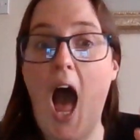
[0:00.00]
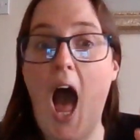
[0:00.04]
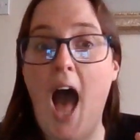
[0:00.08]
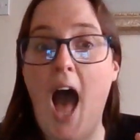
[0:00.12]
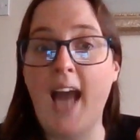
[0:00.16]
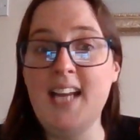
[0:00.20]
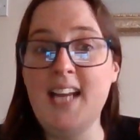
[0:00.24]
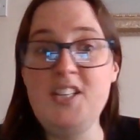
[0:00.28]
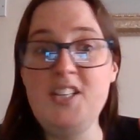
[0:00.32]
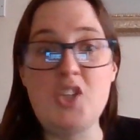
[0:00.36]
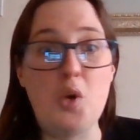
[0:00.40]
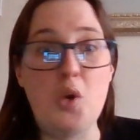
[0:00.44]

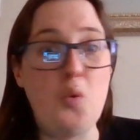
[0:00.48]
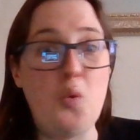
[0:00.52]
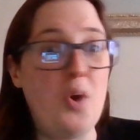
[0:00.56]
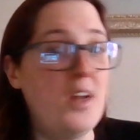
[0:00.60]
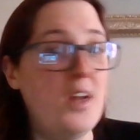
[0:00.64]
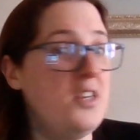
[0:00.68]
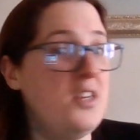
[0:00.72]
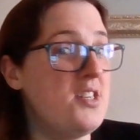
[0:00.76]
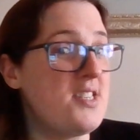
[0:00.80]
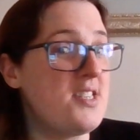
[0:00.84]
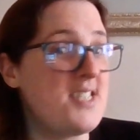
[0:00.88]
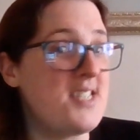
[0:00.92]
I don't
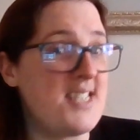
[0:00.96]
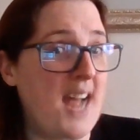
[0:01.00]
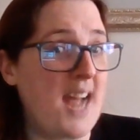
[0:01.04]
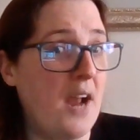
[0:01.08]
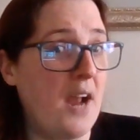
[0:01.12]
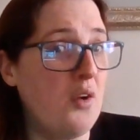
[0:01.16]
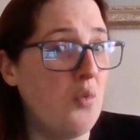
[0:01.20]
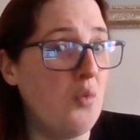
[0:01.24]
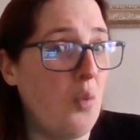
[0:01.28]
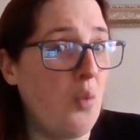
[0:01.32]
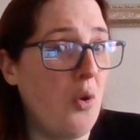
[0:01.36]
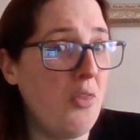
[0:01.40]

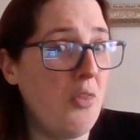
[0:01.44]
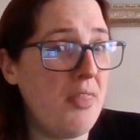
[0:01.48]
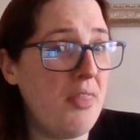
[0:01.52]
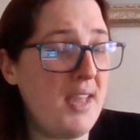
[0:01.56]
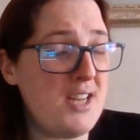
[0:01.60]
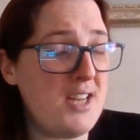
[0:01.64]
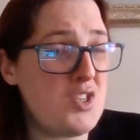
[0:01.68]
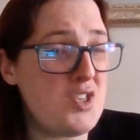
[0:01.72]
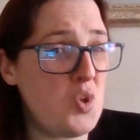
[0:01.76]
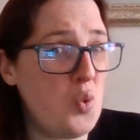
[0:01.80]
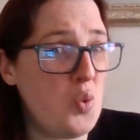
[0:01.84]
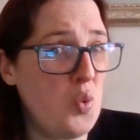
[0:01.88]
understand what
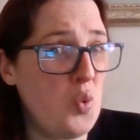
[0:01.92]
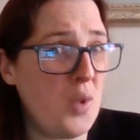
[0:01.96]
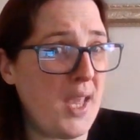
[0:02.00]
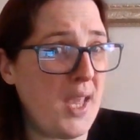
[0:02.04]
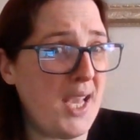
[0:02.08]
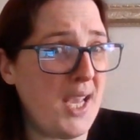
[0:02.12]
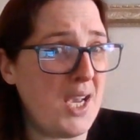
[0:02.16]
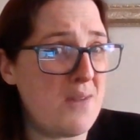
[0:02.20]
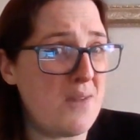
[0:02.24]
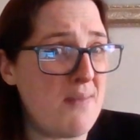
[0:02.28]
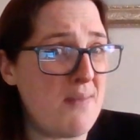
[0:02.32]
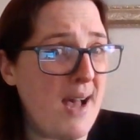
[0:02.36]
they're
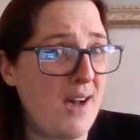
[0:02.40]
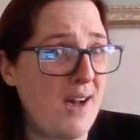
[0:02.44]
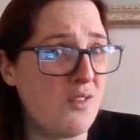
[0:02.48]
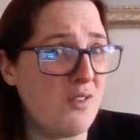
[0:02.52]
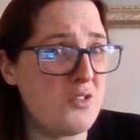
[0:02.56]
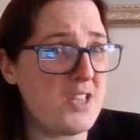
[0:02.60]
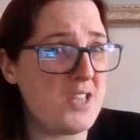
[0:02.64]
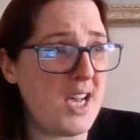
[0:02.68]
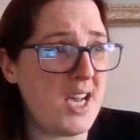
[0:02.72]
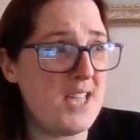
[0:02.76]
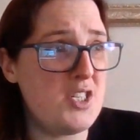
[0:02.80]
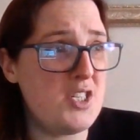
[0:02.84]
talking
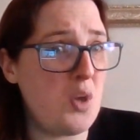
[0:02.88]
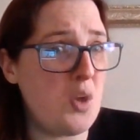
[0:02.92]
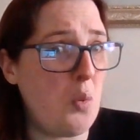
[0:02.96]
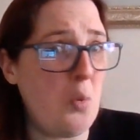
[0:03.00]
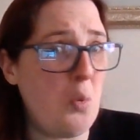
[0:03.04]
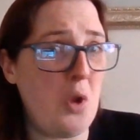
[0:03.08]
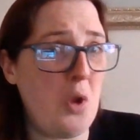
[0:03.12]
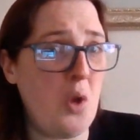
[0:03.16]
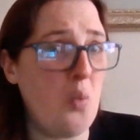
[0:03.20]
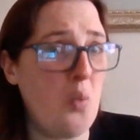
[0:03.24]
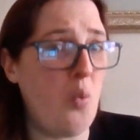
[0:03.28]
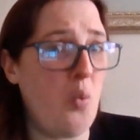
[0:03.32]
about. I
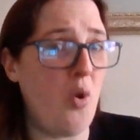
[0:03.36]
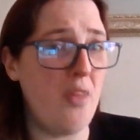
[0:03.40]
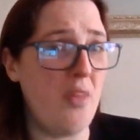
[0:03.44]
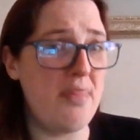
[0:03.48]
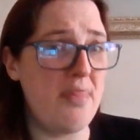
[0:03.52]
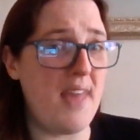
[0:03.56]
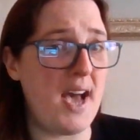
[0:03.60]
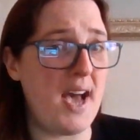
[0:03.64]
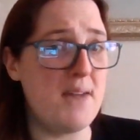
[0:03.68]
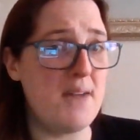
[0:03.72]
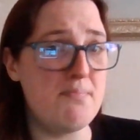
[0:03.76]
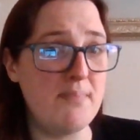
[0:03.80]
don't know what
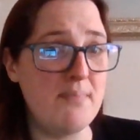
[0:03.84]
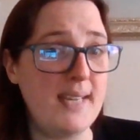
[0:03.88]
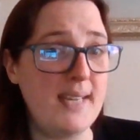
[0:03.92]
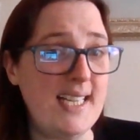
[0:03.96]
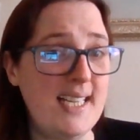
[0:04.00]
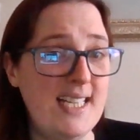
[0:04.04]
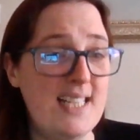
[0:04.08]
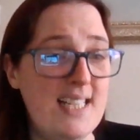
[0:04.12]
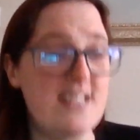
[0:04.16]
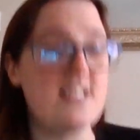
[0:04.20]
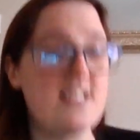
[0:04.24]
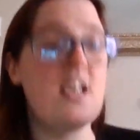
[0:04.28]
that
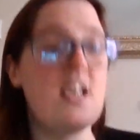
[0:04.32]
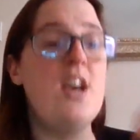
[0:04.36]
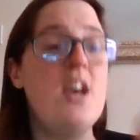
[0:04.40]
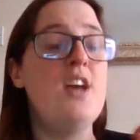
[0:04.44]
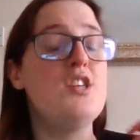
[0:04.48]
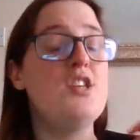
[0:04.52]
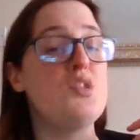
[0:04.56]
means.